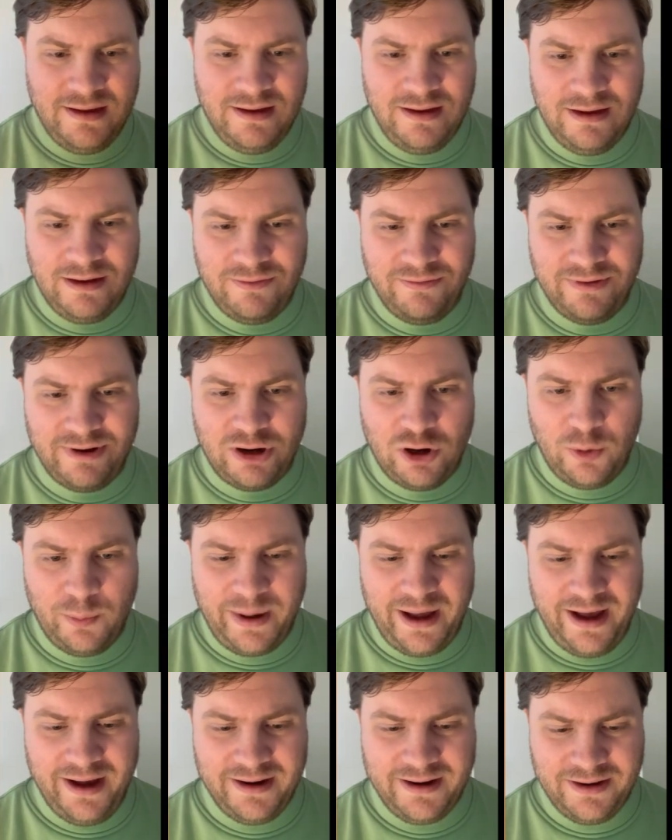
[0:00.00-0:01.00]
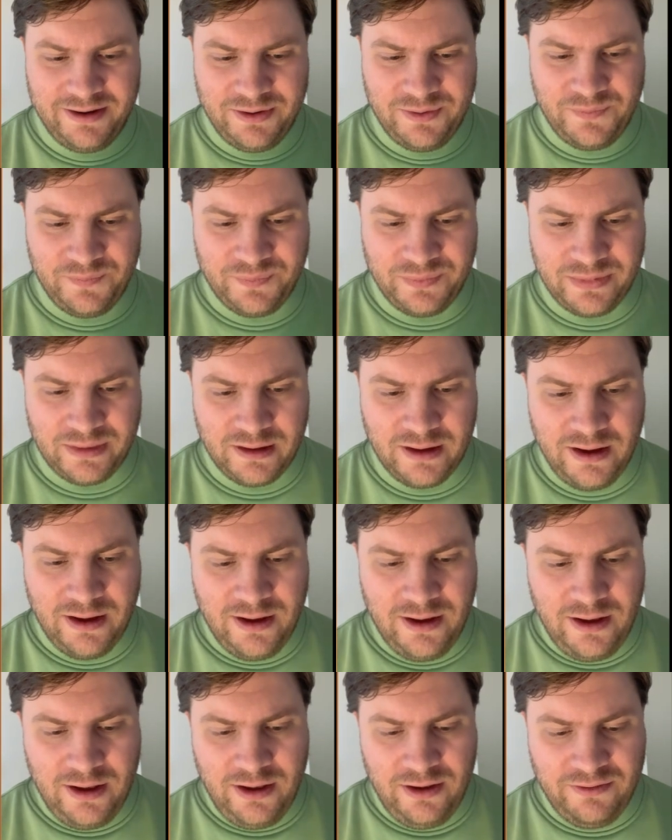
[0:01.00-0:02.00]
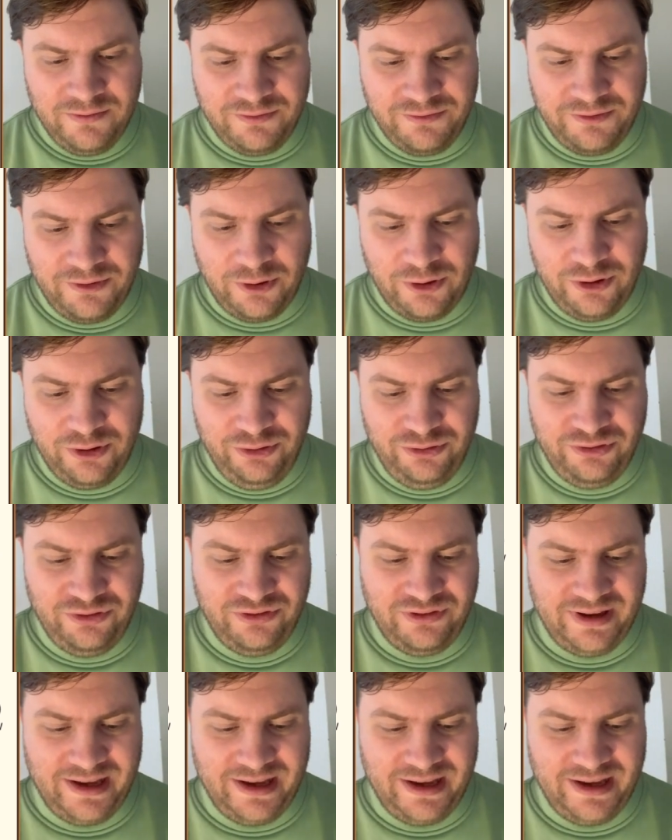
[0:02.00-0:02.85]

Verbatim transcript: If we go back, First,